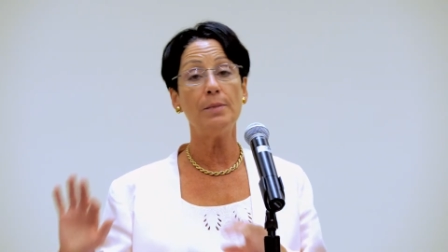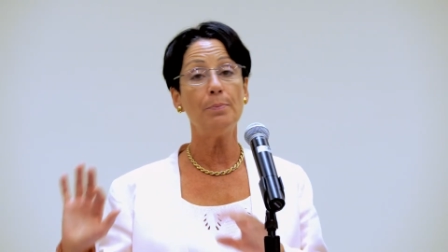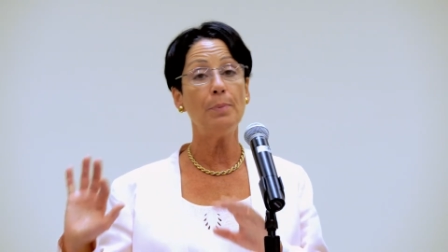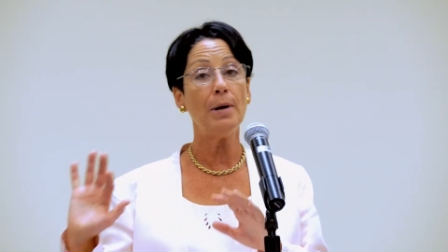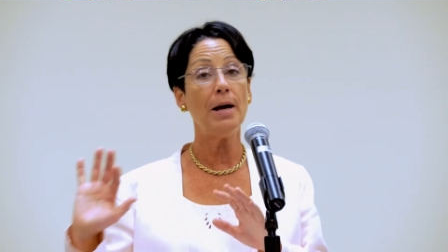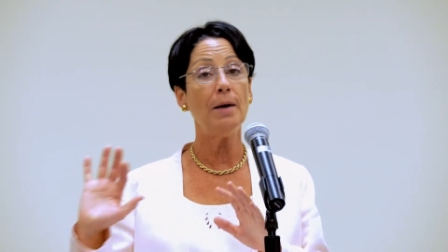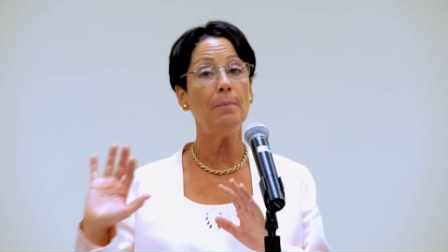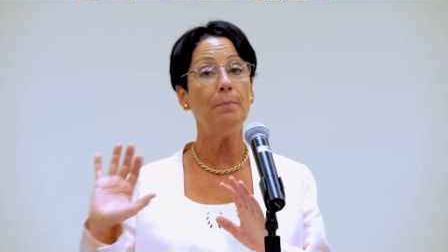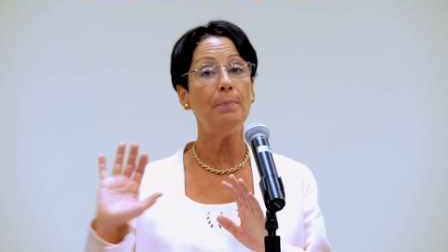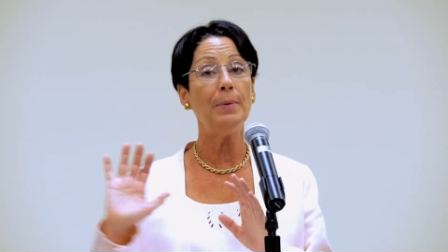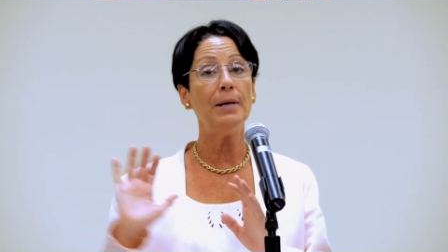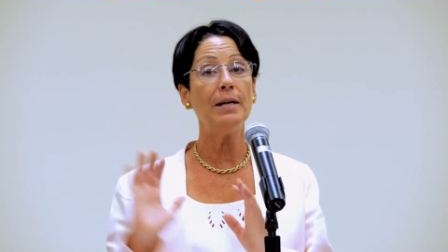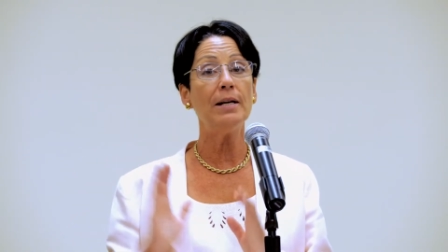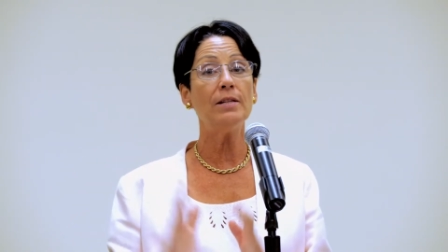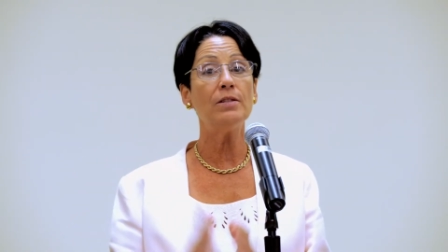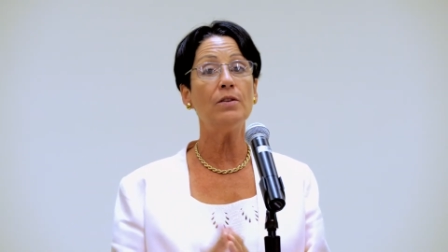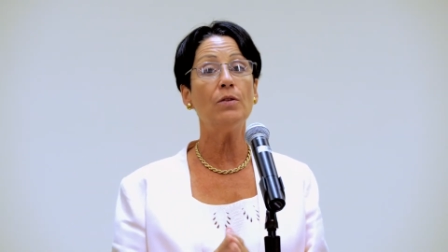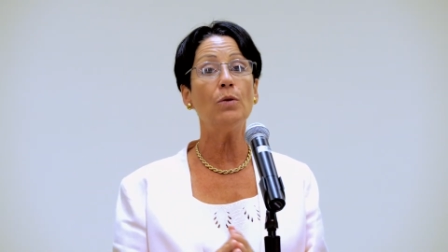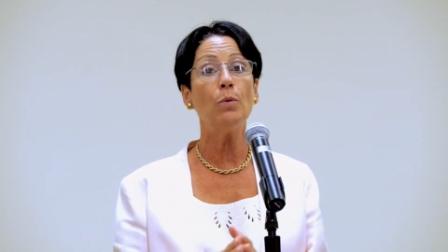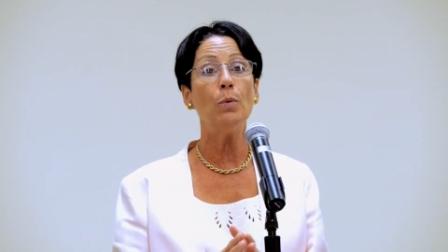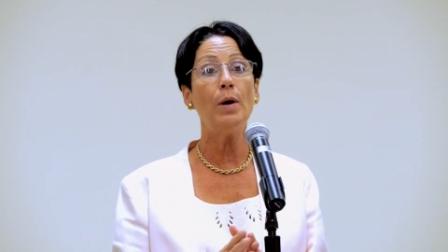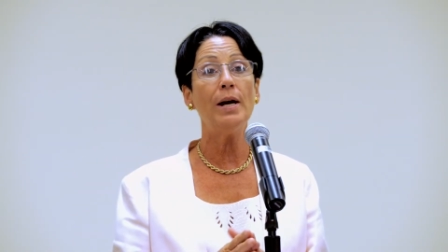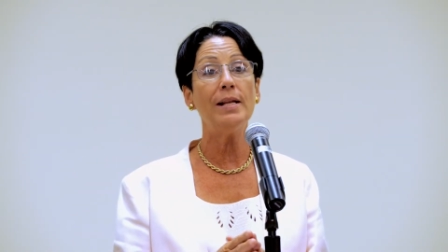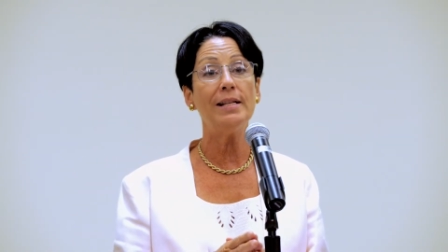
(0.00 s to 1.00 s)
But because
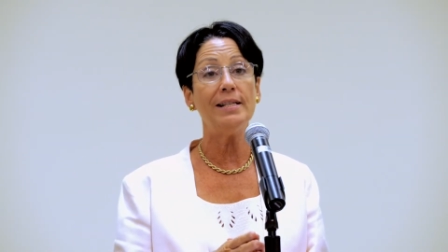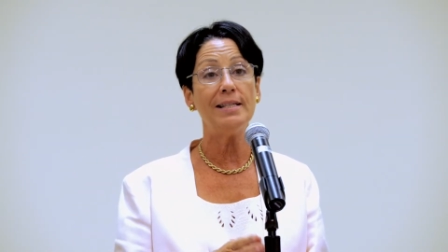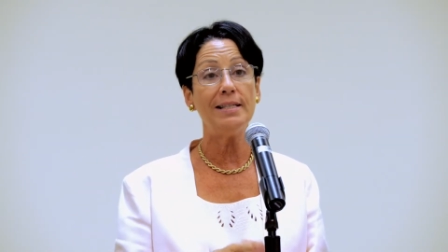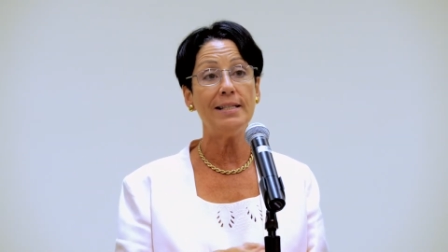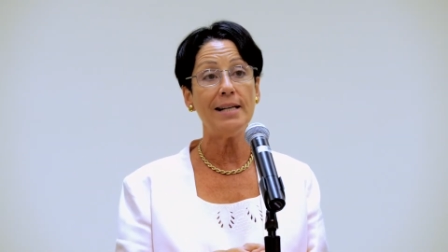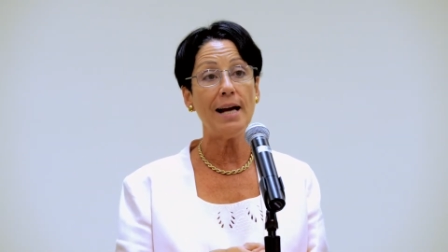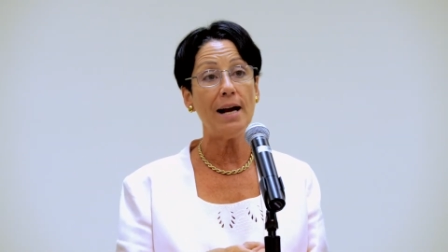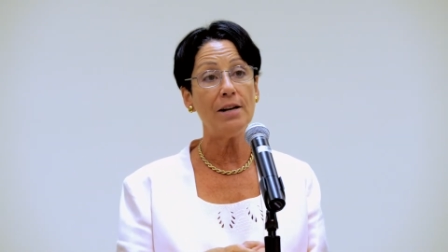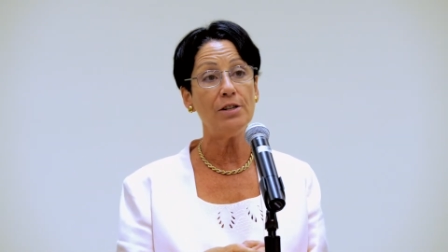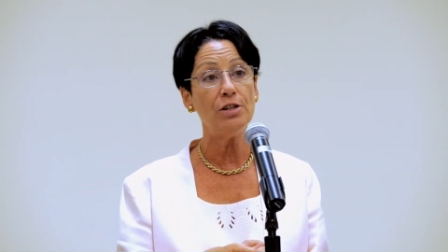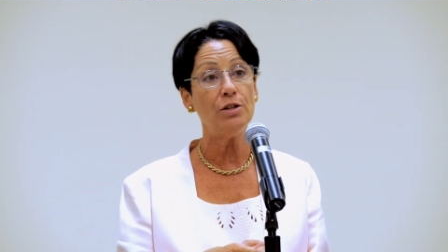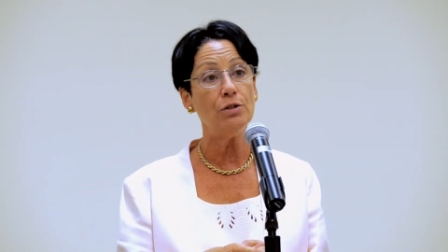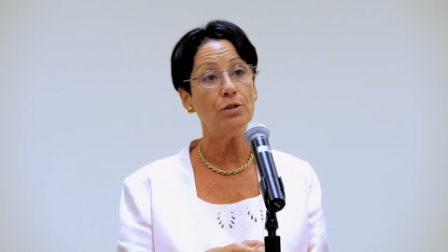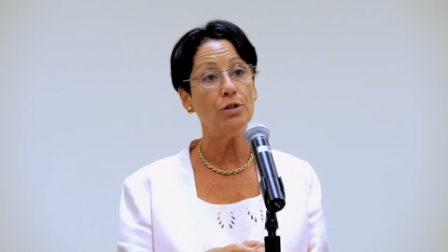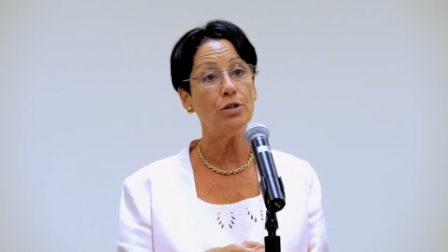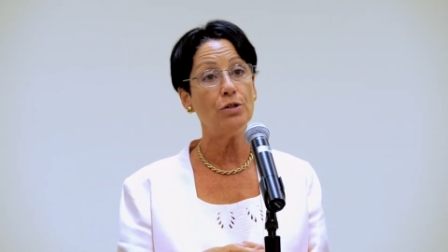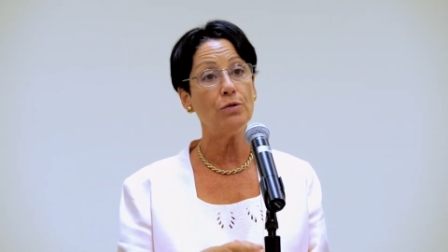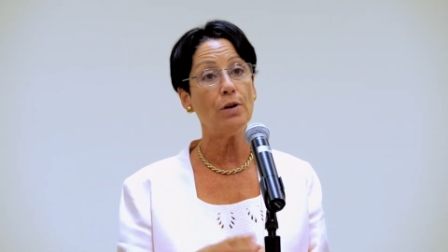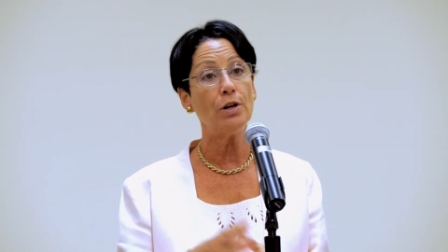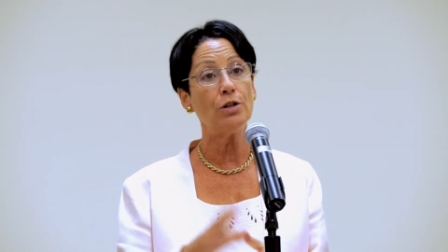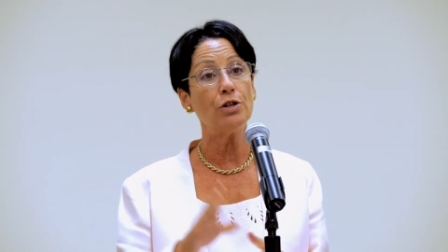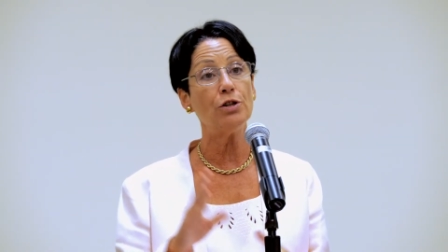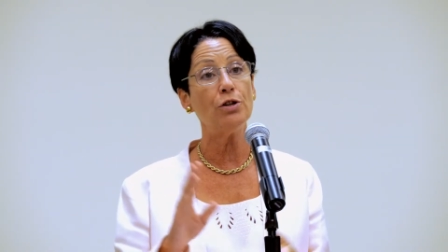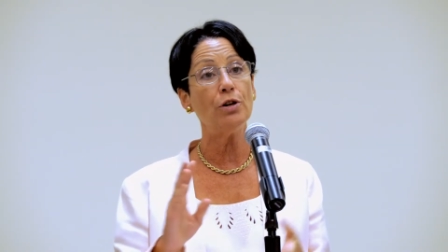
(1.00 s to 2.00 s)
of the way the statute's
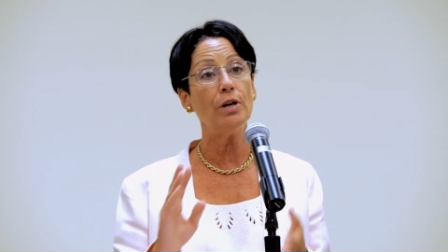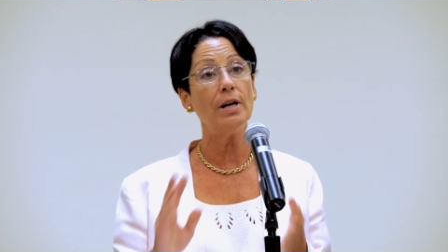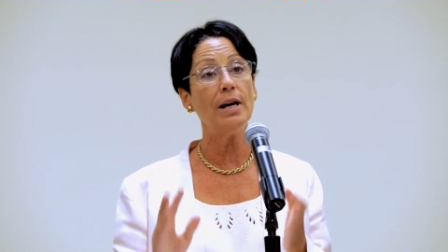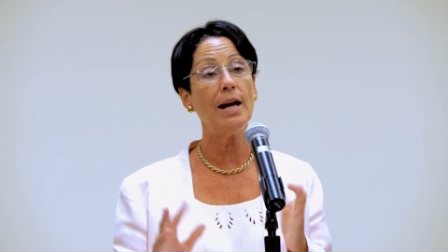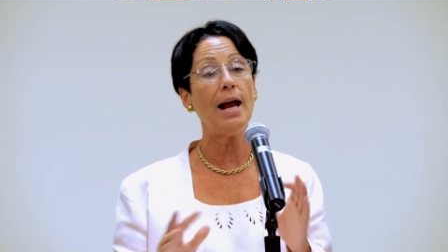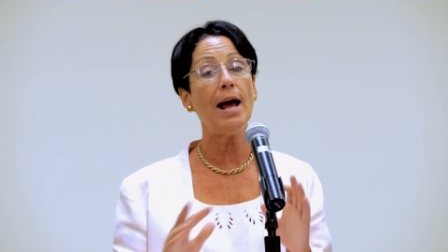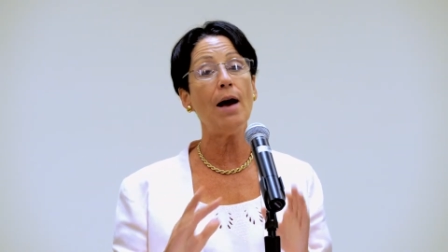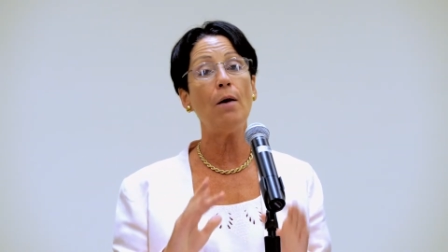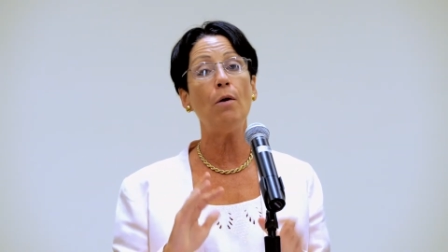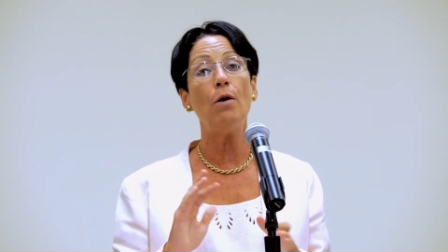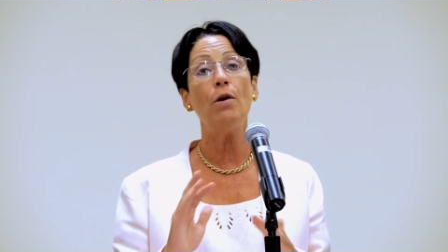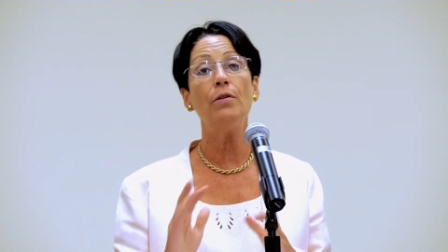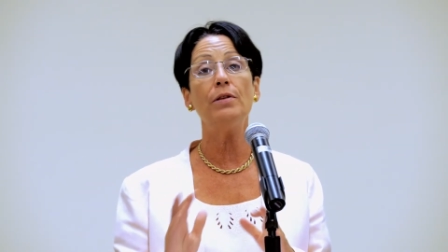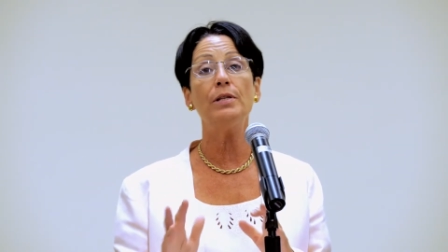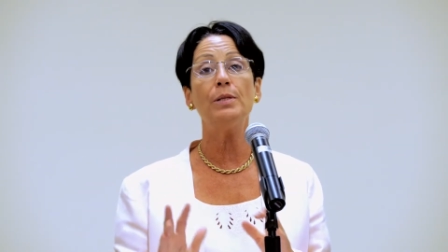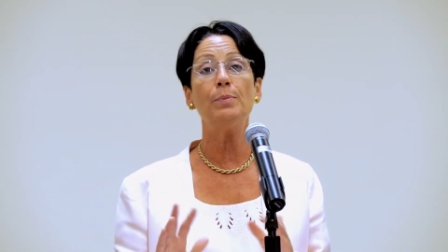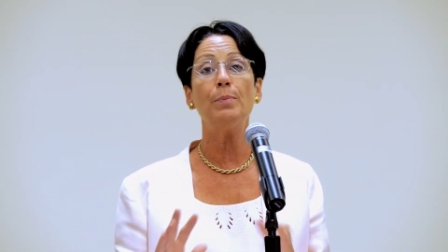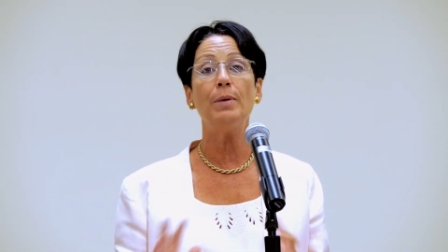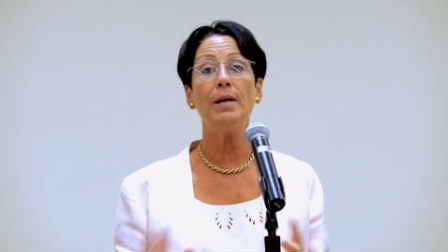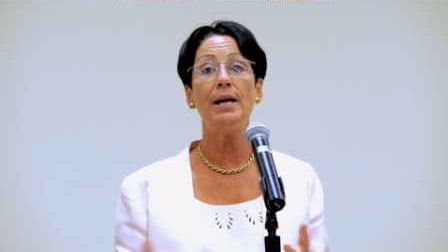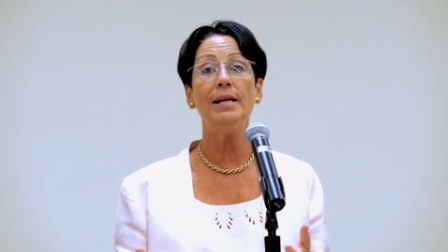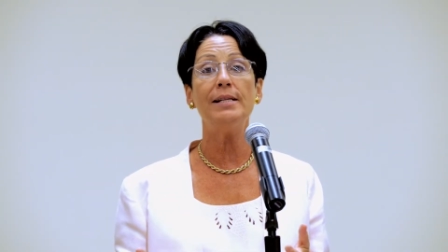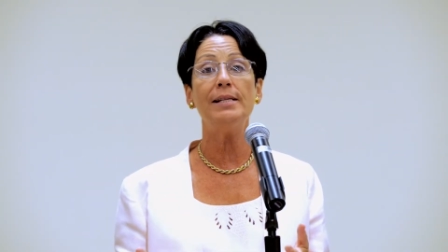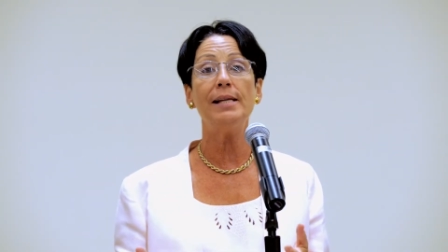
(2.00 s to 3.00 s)
structured and how all this
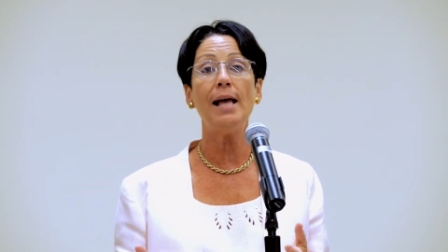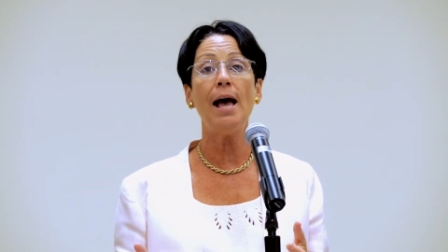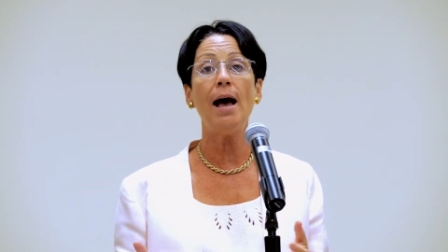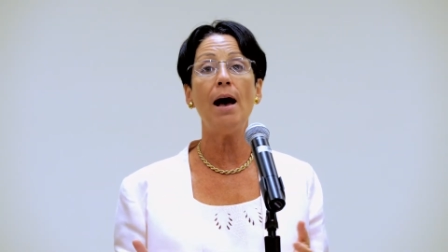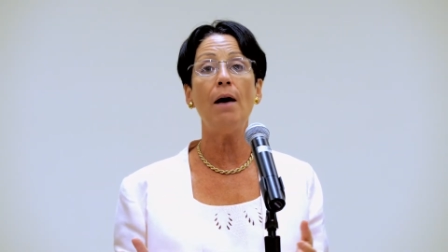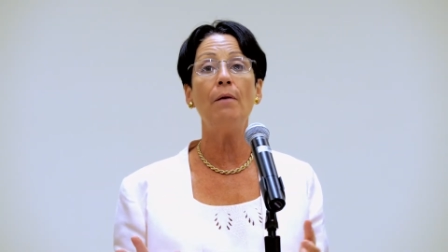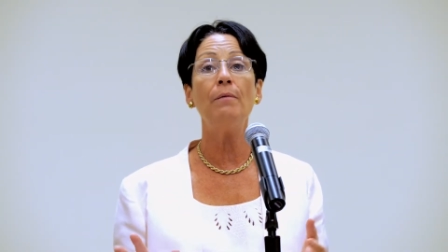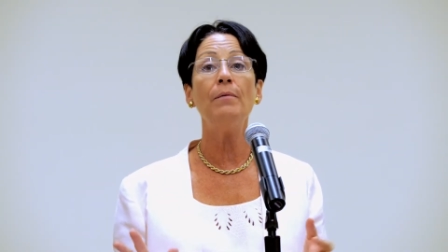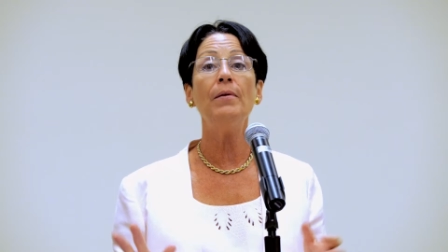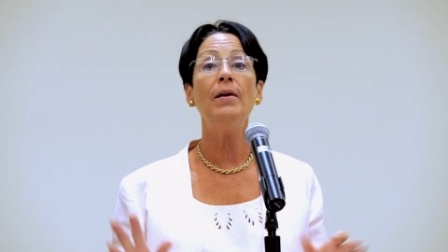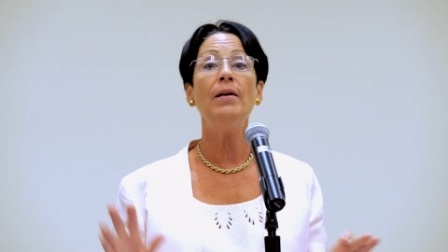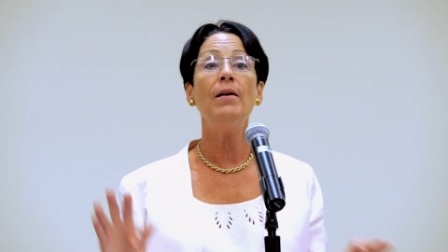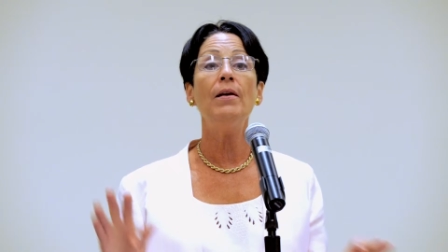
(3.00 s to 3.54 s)
plays out,